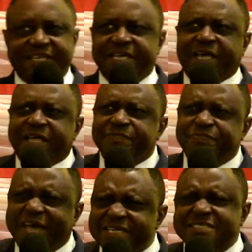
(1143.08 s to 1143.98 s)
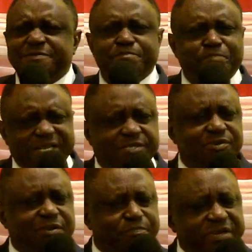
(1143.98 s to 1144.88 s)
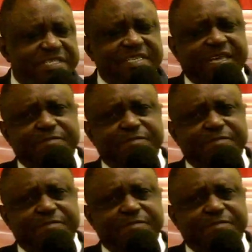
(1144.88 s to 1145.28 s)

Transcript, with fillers: that that particular person